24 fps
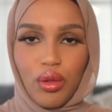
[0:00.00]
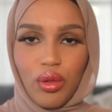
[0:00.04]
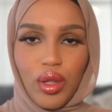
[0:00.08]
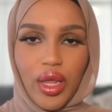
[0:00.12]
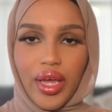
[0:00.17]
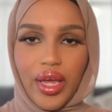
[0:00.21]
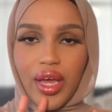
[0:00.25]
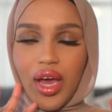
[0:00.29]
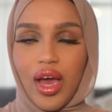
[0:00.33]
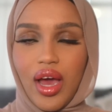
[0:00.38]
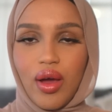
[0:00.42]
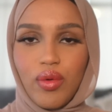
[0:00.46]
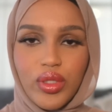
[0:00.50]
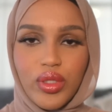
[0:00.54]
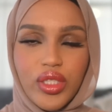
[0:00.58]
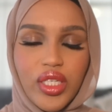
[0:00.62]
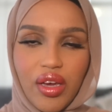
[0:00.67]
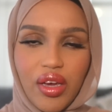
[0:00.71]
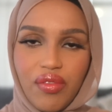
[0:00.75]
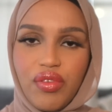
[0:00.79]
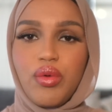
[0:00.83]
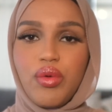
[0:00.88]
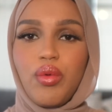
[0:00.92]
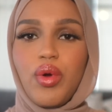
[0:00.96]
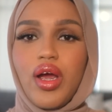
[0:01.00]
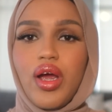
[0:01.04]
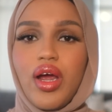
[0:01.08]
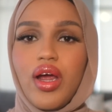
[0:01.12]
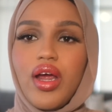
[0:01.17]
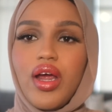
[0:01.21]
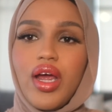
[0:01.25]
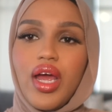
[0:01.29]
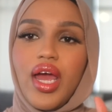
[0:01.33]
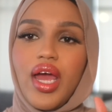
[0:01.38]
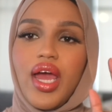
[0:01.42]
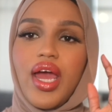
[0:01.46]
Like, I was
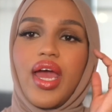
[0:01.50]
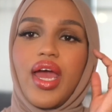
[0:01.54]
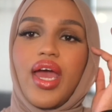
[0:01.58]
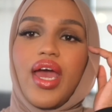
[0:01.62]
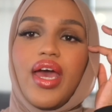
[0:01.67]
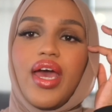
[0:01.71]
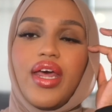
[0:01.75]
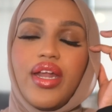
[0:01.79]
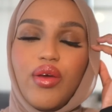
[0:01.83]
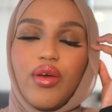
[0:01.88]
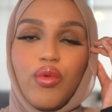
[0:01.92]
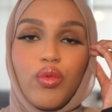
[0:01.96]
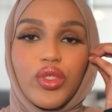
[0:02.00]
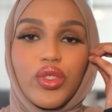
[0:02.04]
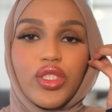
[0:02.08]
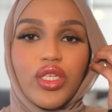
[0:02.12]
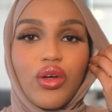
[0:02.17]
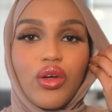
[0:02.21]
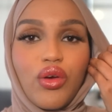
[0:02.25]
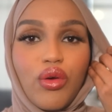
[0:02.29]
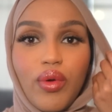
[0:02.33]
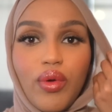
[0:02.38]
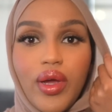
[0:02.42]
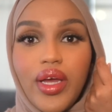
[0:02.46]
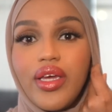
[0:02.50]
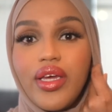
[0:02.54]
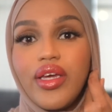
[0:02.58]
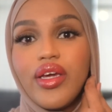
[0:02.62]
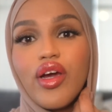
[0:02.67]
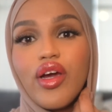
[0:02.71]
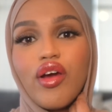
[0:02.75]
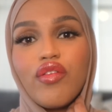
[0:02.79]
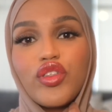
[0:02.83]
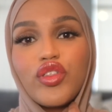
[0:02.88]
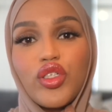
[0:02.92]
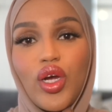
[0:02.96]
everywhere and it was a great
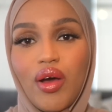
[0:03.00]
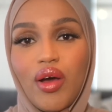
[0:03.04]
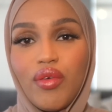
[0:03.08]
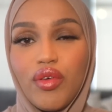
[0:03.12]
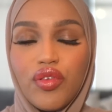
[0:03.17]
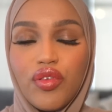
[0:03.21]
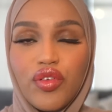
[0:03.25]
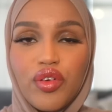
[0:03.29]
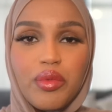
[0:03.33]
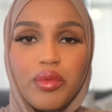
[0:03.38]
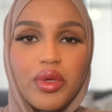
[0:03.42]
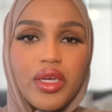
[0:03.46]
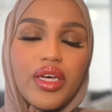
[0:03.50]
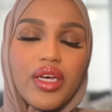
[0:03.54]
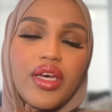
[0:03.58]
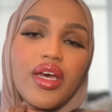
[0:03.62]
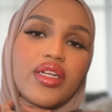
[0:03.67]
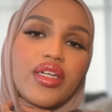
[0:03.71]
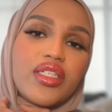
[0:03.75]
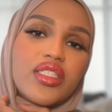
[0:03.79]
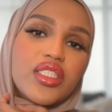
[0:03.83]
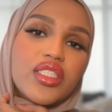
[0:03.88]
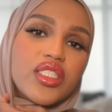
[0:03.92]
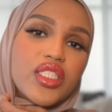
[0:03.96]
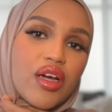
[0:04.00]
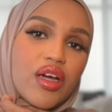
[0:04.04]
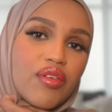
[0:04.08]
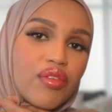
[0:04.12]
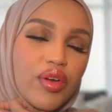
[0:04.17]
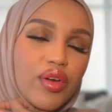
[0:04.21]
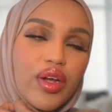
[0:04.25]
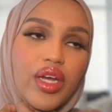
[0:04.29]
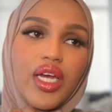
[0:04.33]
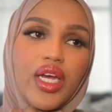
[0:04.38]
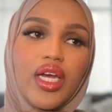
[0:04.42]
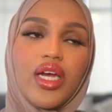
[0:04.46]
year of travel for me and
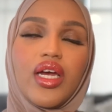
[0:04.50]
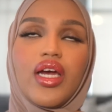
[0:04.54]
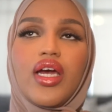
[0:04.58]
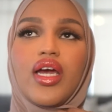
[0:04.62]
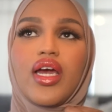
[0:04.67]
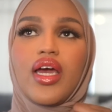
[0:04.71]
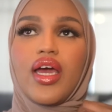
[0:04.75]
discovery.